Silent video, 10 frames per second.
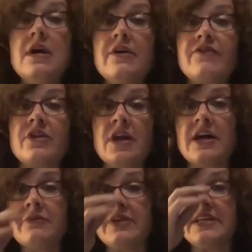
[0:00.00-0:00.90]
for a
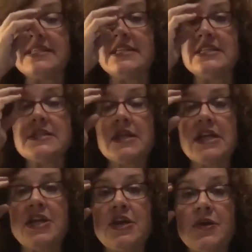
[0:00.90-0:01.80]
lot of reasons,
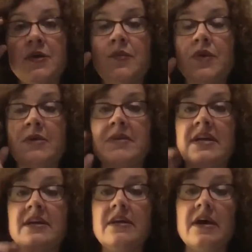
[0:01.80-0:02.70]

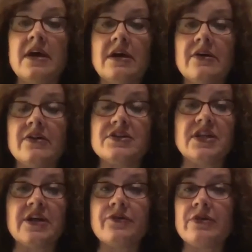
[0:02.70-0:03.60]
women, there's a
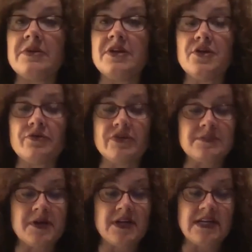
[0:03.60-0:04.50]
lot of women who
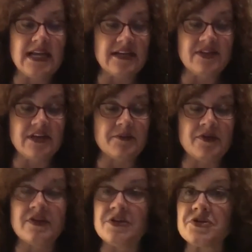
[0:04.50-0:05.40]
respond negatively to
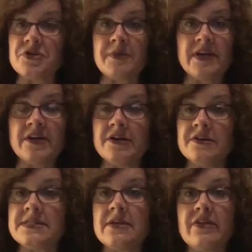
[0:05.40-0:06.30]
birth control
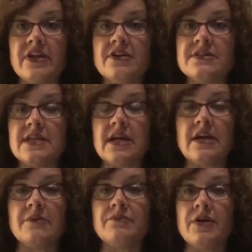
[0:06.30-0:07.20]
pills. There's
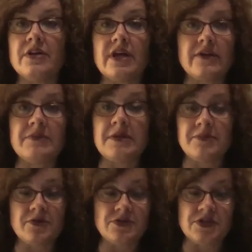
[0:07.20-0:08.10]
a lot of
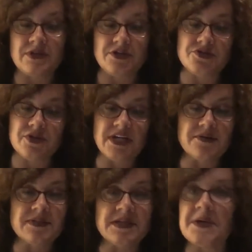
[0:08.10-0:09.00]
people who don't enjoy
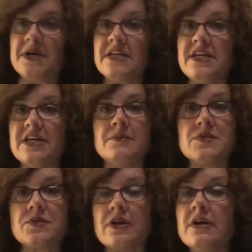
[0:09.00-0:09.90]
using
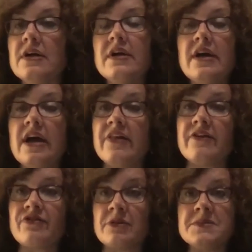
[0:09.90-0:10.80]
condoms or
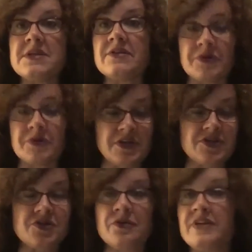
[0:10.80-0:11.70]
other forms of birth
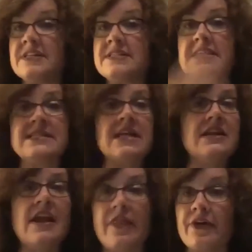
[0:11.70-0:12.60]
control. This is
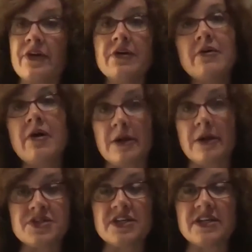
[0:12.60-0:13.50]
another
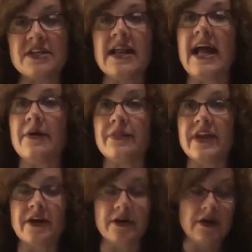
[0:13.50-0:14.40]
option out
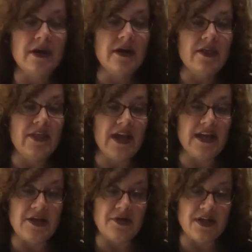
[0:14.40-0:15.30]
there
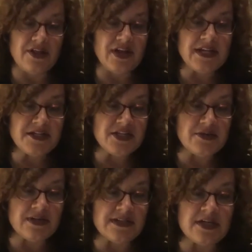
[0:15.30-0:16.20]
that you can look into,
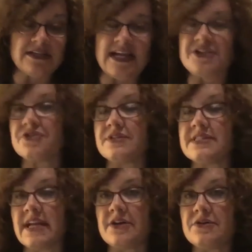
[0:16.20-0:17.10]
and it's called Natural
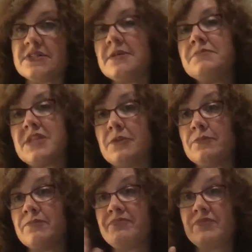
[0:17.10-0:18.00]
Cycles. So
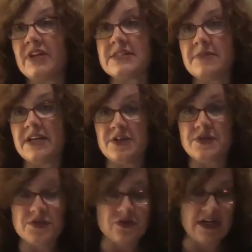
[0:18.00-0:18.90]
that's my news
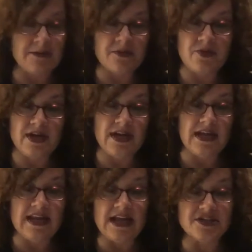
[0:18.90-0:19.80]
story number one. And
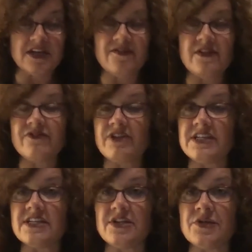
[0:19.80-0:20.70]
Ashley, feel free
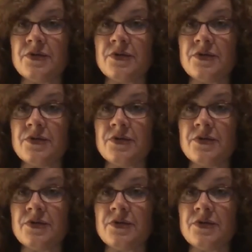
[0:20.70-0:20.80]
to